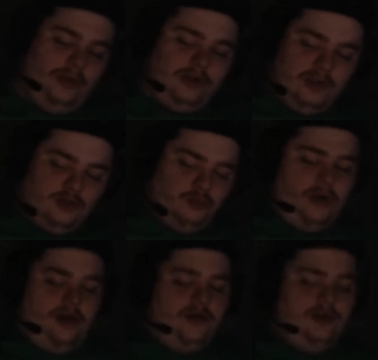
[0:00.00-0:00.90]
literally just
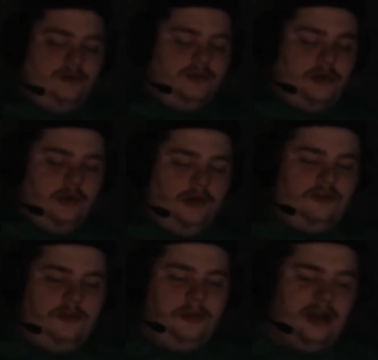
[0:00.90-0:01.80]
brought Christmas
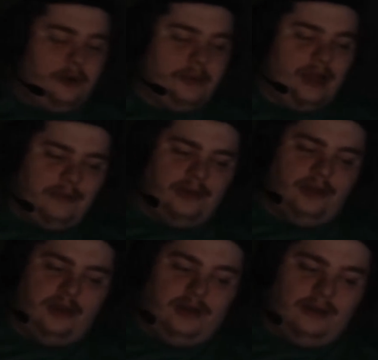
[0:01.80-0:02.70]
earlier for me, and now I'm
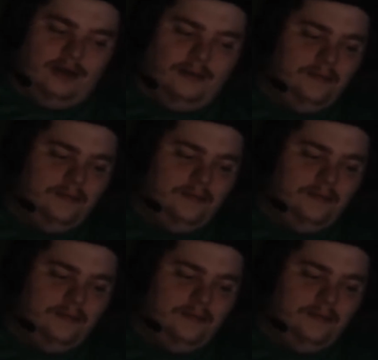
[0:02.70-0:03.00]
happy again.